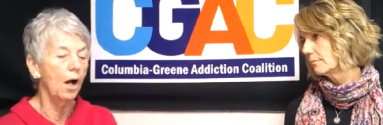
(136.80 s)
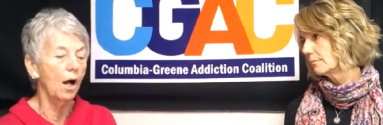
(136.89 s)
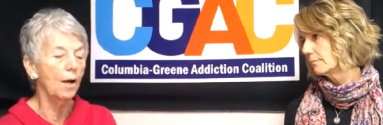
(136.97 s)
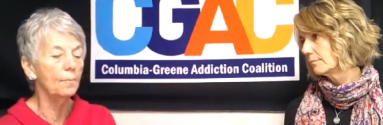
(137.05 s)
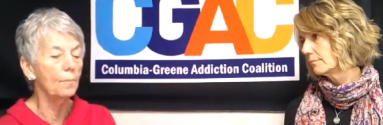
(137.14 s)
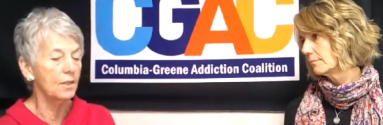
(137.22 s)

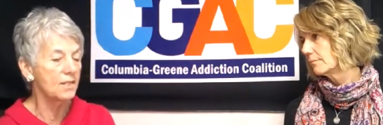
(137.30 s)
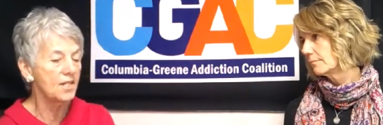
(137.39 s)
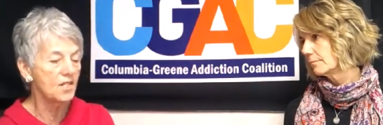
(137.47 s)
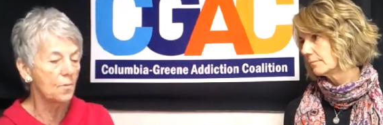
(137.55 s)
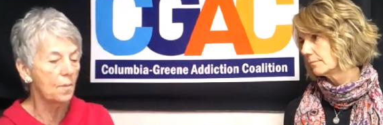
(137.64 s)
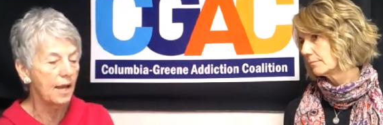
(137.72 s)
Speaker 1: uh,
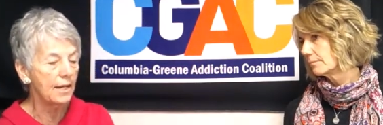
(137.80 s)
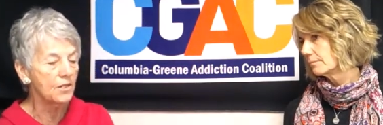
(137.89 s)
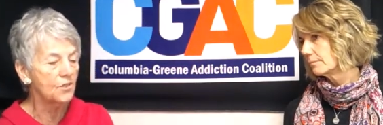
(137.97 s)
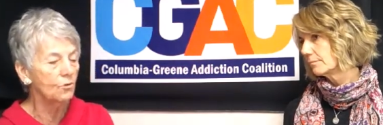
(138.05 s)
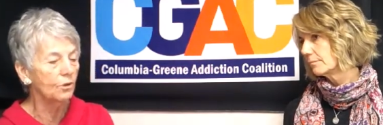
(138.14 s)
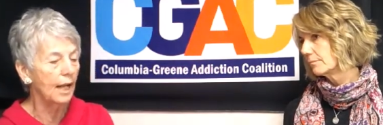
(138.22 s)
participate in
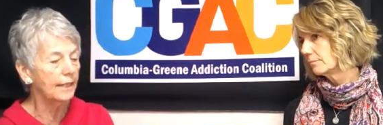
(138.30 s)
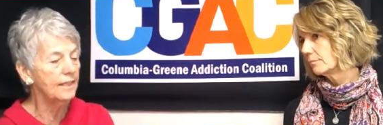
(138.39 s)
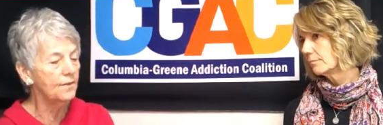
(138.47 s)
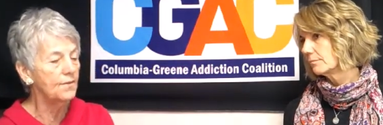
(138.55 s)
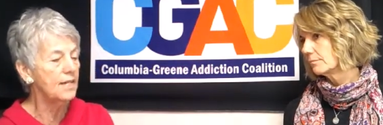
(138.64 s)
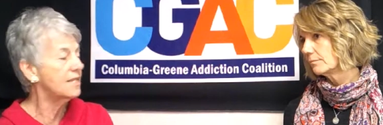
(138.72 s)
school
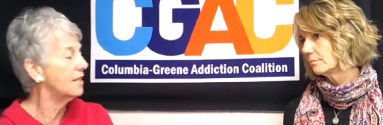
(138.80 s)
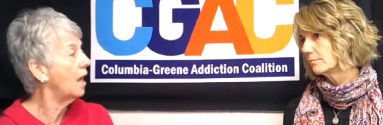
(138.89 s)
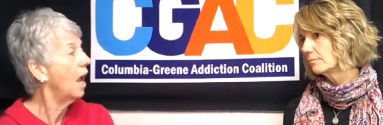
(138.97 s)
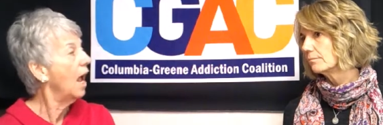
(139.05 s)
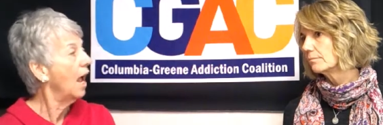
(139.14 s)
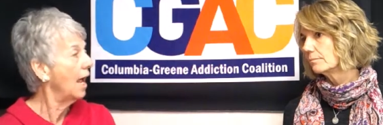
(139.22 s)
activities
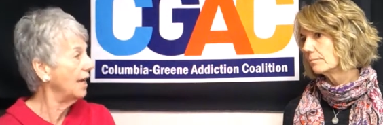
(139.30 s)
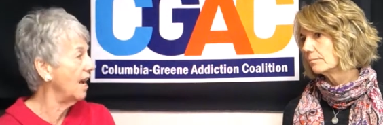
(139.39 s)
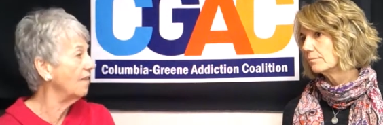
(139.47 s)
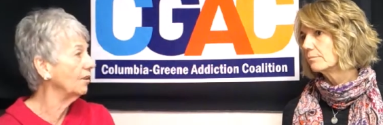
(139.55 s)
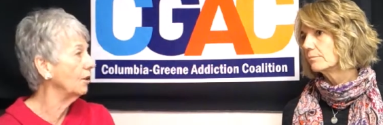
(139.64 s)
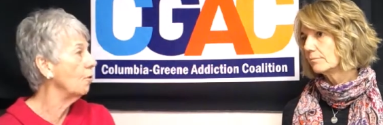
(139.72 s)
and
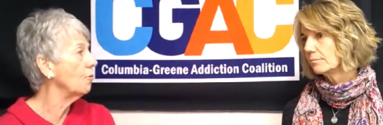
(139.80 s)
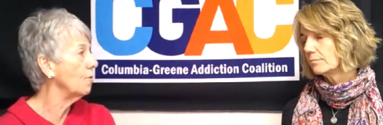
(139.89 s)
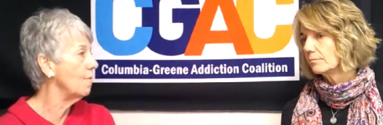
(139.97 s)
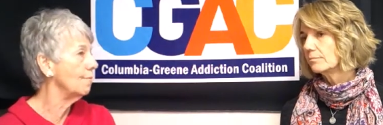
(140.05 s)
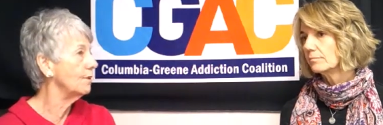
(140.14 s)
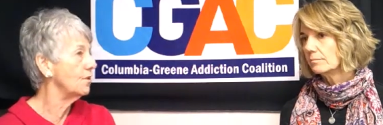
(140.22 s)
have a low
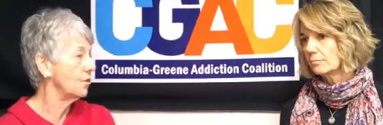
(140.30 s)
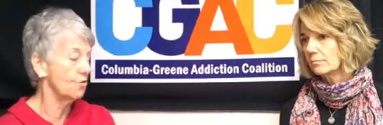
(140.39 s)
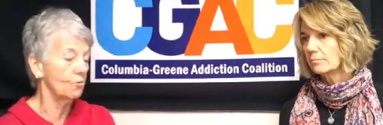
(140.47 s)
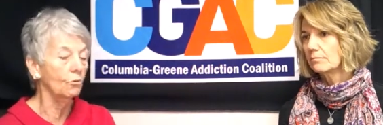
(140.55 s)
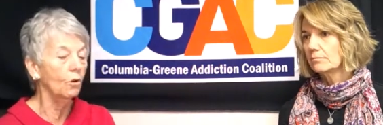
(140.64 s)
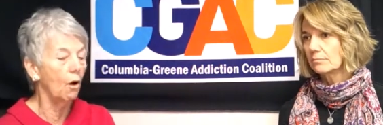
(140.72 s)
commitment to
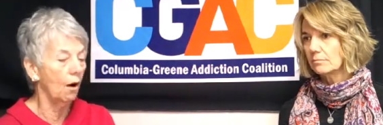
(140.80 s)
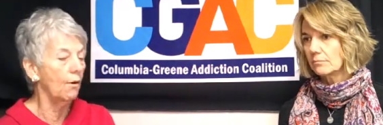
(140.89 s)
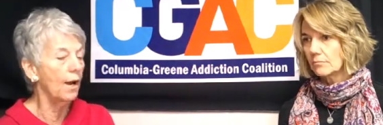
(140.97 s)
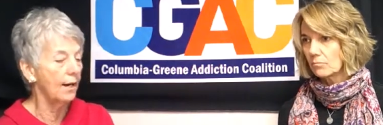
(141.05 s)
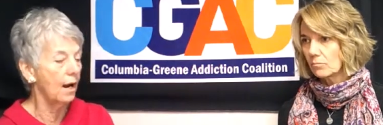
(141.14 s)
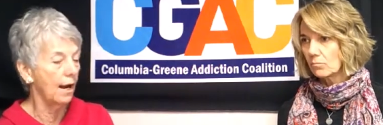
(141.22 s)
school are
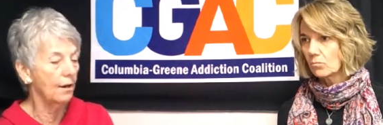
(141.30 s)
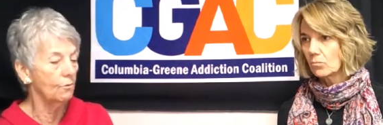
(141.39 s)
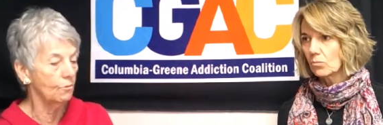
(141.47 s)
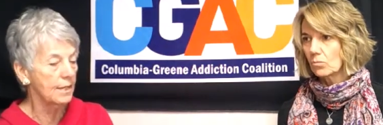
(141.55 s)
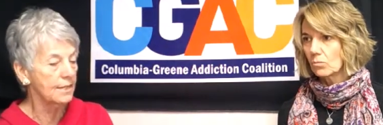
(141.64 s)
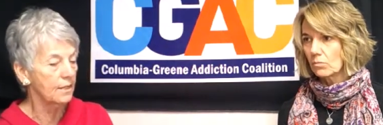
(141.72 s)
at higher
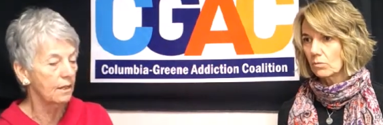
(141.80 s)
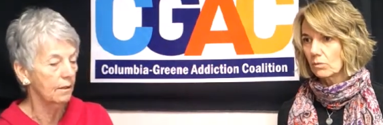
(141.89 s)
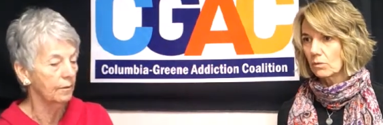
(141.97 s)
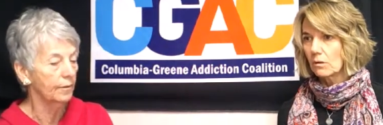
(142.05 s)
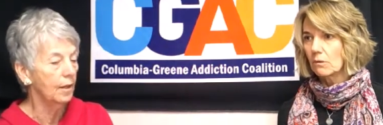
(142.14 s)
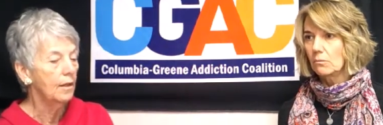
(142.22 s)
risk.
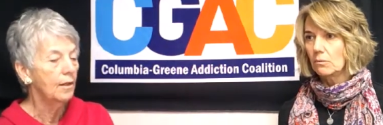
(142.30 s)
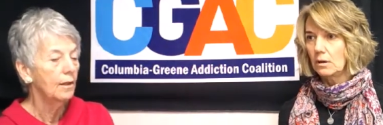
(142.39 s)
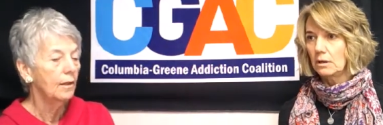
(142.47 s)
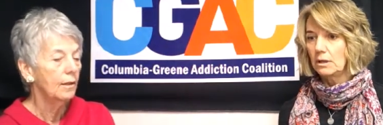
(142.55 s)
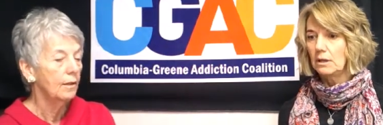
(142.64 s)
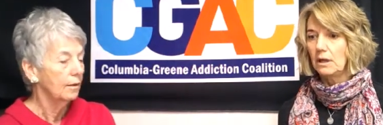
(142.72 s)

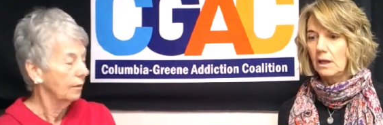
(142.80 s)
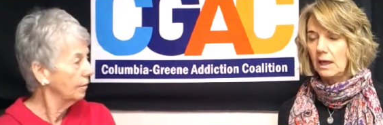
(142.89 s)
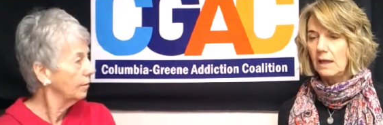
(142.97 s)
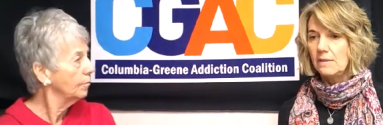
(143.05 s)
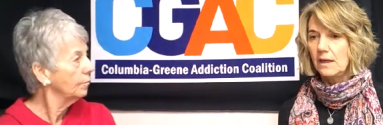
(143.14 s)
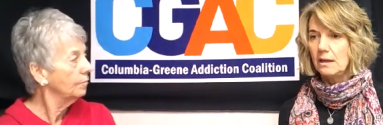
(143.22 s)
Speaker 2: Right.
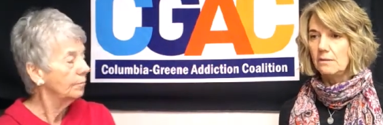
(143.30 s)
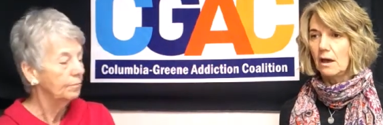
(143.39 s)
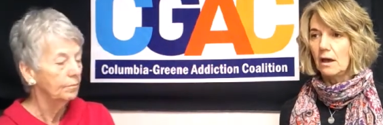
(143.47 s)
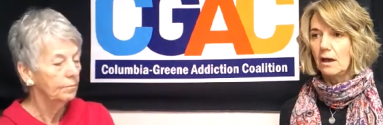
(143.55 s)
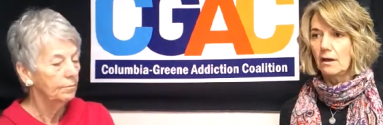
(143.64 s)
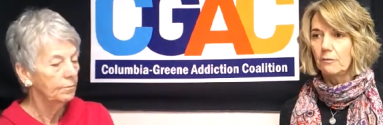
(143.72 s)
And then
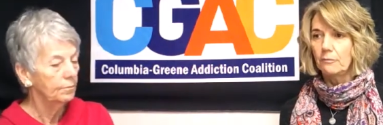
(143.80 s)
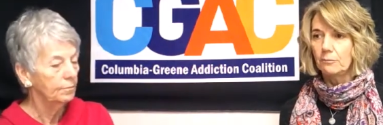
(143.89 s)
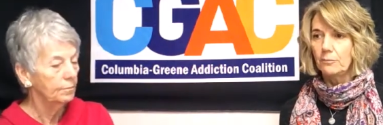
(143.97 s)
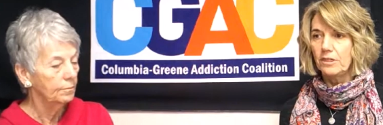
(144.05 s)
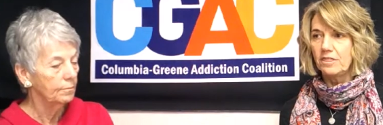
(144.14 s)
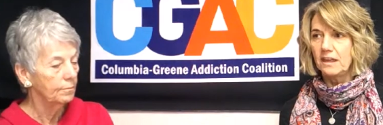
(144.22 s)
uh,
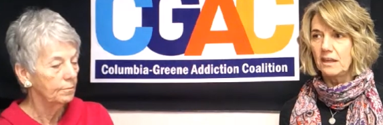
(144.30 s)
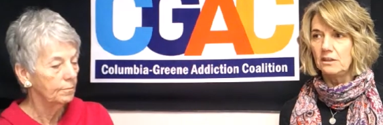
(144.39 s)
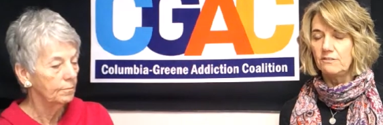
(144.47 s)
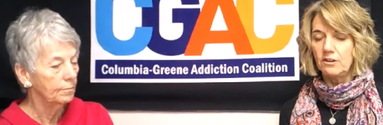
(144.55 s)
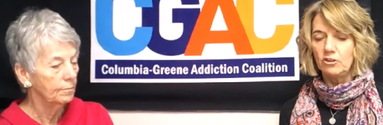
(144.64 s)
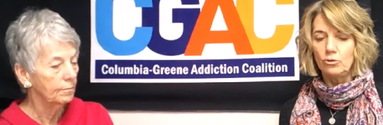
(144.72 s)
with the
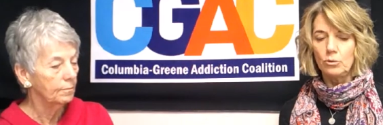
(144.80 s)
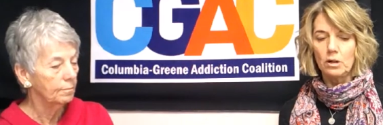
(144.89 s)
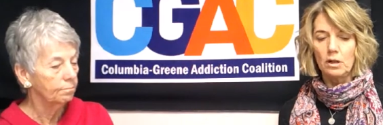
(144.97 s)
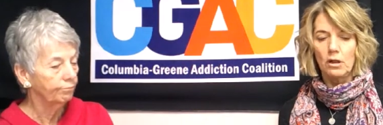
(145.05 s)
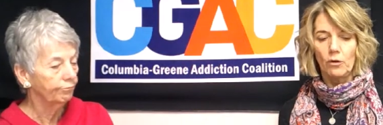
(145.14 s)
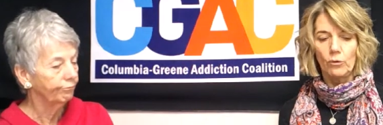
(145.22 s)

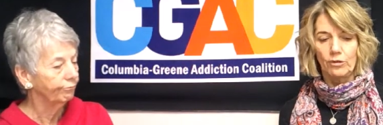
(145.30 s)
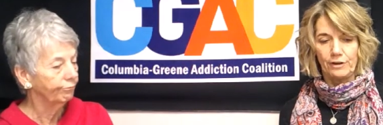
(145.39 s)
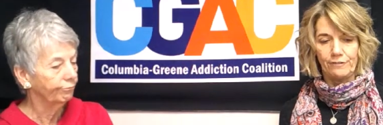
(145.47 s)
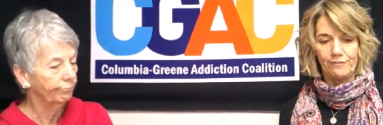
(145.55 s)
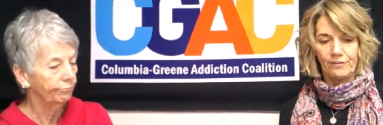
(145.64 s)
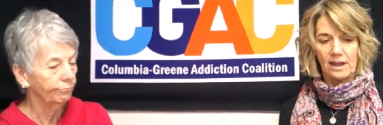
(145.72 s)
individual or
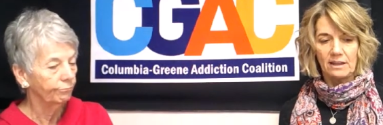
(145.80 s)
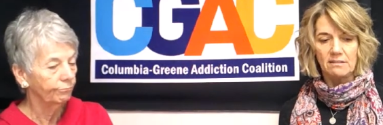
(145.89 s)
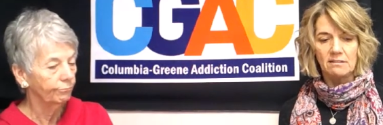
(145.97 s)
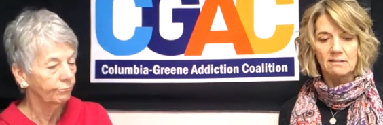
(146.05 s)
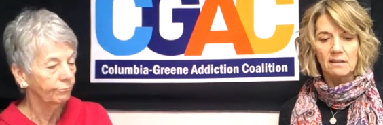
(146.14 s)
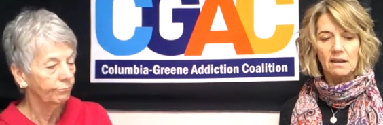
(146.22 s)
their
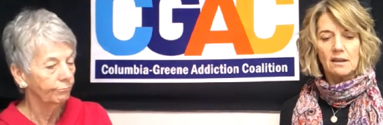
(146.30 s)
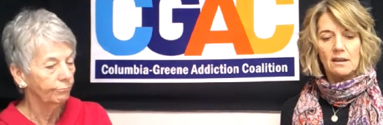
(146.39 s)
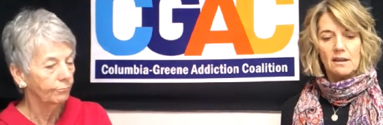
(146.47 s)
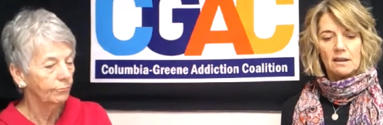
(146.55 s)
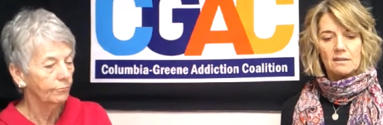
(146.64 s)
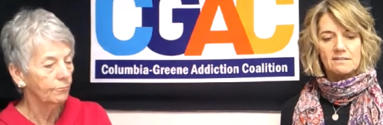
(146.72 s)
friends,
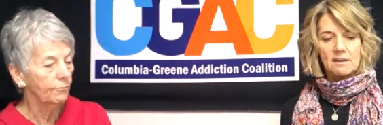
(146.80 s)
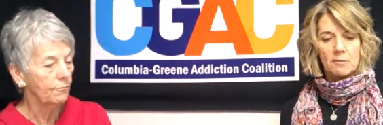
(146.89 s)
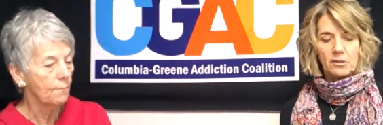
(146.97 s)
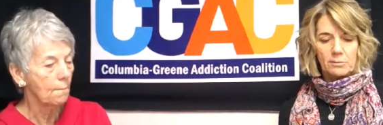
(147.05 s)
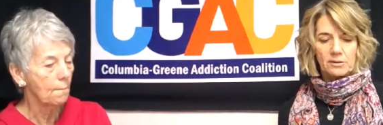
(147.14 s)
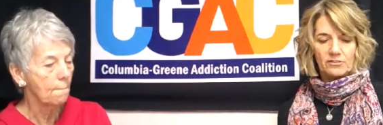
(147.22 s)
some of
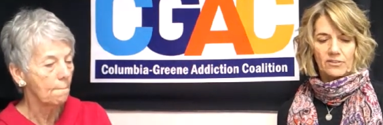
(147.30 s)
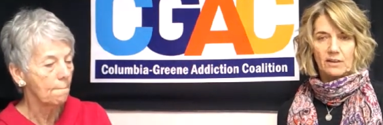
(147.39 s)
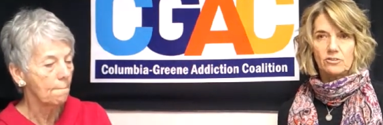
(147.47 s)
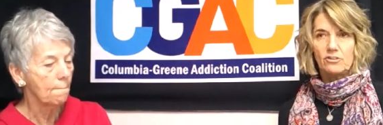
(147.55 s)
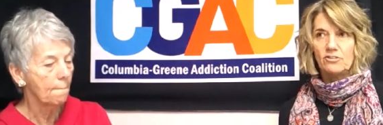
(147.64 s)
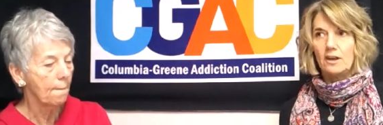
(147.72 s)
the risk
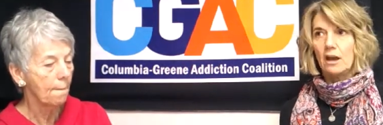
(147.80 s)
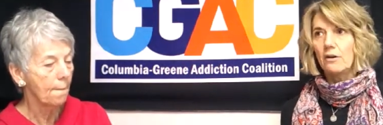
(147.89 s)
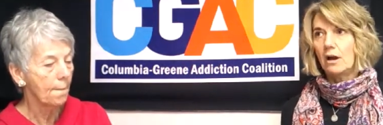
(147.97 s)
factors there